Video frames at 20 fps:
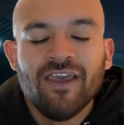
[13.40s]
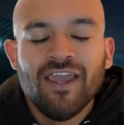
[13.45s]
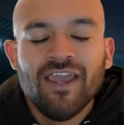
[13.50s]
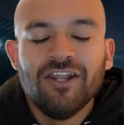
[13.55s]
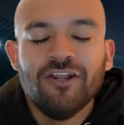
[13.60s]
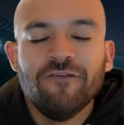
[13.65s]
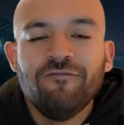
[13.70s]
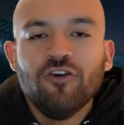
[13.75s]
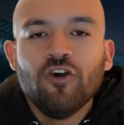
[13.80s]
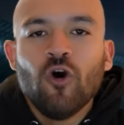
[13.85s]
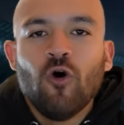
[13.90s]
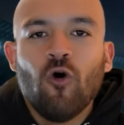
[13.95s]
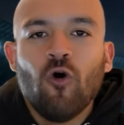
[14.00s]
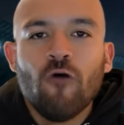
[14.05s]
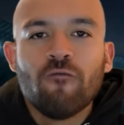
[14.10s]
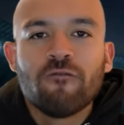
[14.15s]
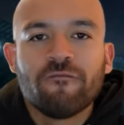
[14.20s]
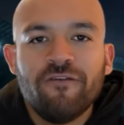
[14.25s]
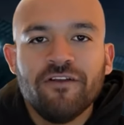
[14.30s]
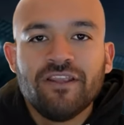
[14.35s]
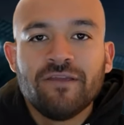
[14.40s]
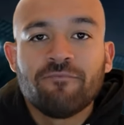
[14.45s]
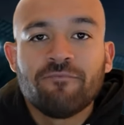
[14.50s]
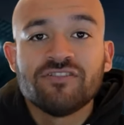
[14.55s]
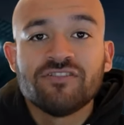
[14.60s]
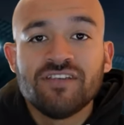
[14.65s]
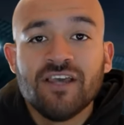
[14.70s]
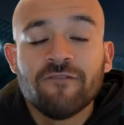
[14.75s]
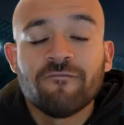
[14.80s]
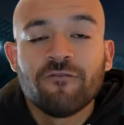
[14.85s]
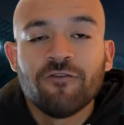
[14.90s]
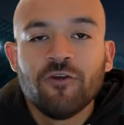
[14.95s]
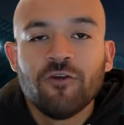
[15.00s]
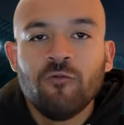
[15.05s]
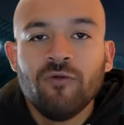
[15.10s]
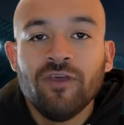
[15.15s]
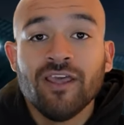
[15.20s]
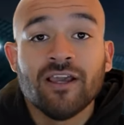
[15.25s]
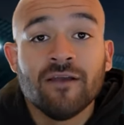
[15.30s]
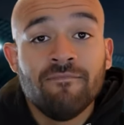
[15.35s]
And if you go over 50% for the
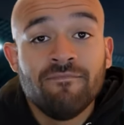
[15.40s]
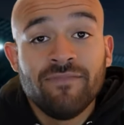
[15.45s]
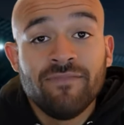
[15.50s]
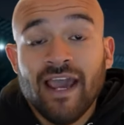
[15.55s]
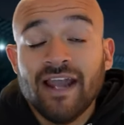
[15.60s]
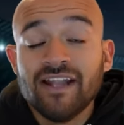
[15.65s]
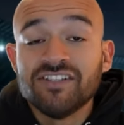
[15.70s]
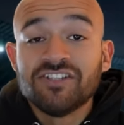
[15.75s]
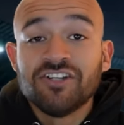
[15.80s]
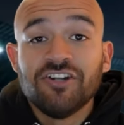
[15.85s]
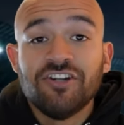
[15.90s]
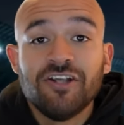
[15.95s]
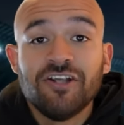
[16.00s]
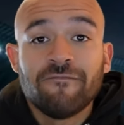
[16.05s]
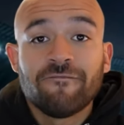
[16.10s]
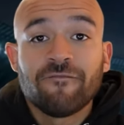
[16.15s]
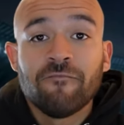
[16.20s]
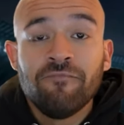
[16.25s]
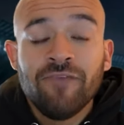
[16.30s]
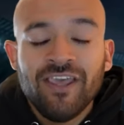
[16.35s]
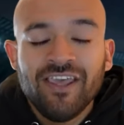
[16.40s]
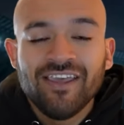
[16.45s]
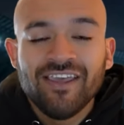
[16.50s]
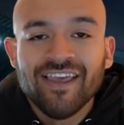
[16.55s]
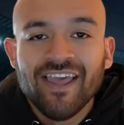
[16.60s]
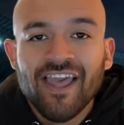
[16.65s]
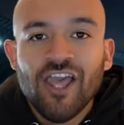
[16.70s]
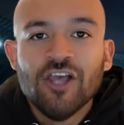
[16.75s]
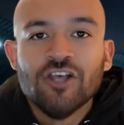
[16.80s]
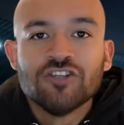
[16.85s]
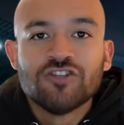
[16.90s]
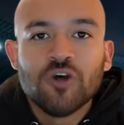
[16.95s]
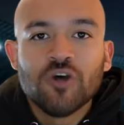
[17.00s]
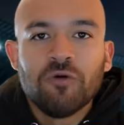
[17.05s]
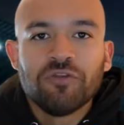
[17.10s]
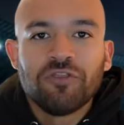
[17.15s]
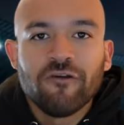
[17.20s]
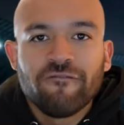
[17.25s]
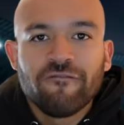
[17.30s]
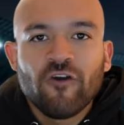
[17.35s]
week, that is good enough for me. So
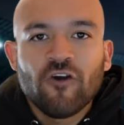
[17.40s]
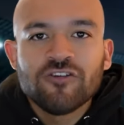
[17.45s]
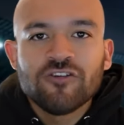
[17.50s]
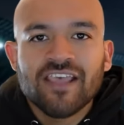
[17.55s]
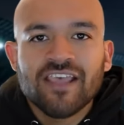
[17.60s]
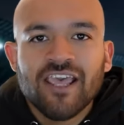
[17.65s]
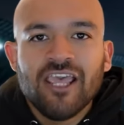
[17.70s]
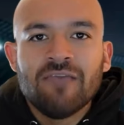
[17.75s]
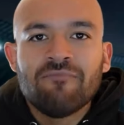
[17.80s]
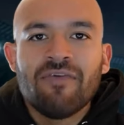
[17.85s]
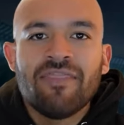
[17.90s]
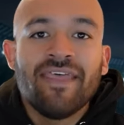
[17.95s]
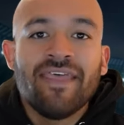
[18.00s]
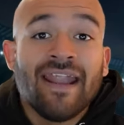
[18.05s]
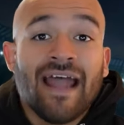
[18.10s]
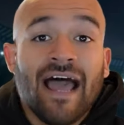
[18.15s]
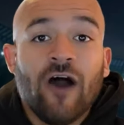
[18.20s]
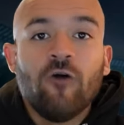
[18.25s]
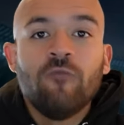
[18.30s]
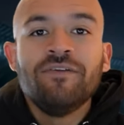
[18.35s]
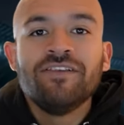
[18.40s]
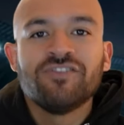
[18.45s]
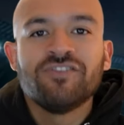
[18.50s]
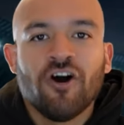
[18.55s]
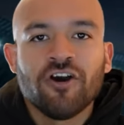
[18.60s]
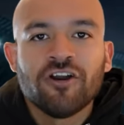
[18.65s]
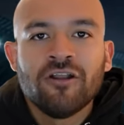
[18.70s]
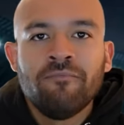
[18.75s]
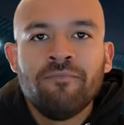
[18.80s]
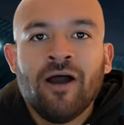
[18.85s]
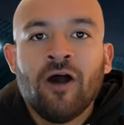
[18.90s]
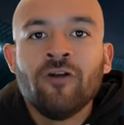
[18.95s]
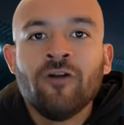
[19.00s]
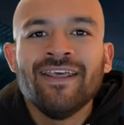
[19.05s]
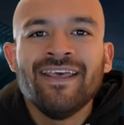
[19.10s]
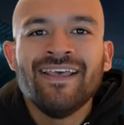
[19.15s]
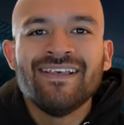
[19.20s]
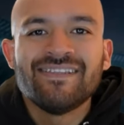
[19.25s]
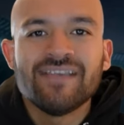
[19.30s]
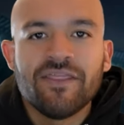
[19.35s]
with the first game that I will be talking about
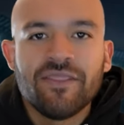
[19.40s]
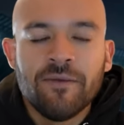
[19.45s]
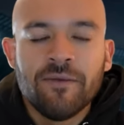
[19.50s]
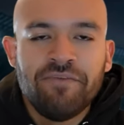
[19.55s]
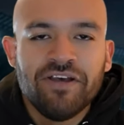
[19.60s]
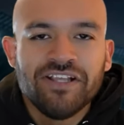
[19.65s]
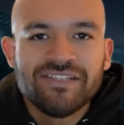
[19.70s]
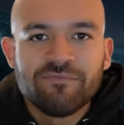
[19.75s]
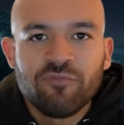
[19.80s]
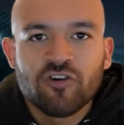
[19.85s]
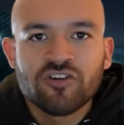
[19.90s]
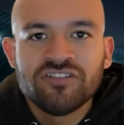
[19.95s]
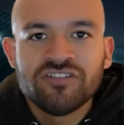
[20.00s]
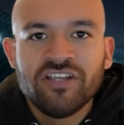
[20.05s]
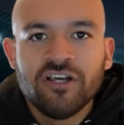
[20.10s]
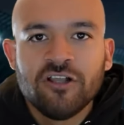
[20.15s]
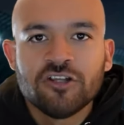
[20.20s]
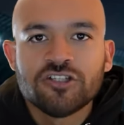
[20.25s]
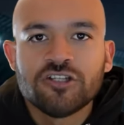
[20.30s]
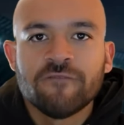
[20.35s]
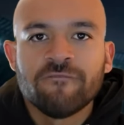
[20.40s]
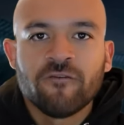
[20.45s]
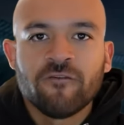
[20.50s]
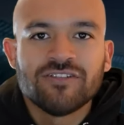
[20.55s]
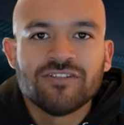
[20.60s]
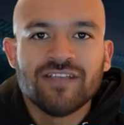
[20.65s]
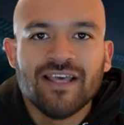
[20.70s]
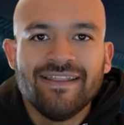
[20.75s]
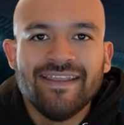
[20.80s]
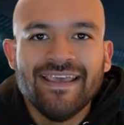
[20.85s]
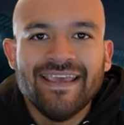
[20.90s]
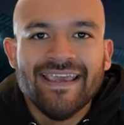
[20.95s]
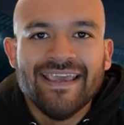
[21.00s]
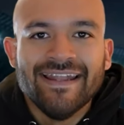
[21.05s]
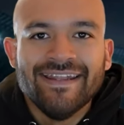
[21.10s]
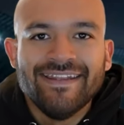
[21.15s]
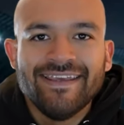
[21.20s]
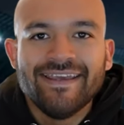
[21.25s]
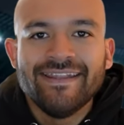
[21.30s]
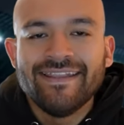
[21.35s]
is the Pittsburgh Steelers versus the
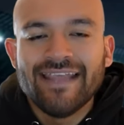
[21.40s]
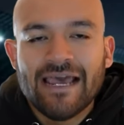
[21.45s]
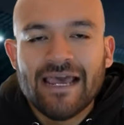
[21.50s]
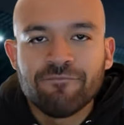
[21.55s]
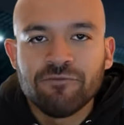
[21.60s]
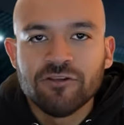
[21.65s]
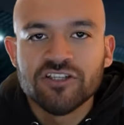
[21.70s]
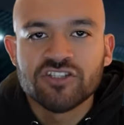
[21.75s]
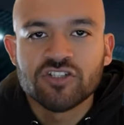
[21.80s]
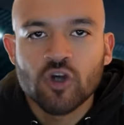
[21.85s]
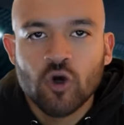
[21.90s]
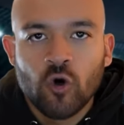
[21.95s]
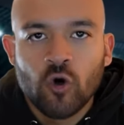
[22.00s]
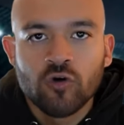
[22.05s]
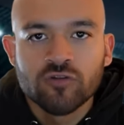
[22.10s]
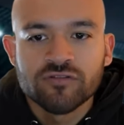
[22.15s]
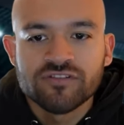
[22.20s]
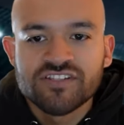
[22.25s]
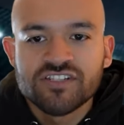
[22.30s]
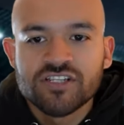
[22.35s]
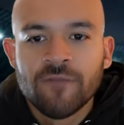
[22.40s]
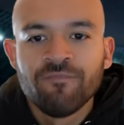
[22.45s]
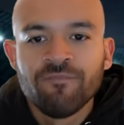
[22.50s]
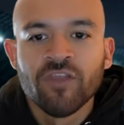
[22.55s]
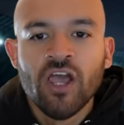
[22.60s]
Indianapolis Colts.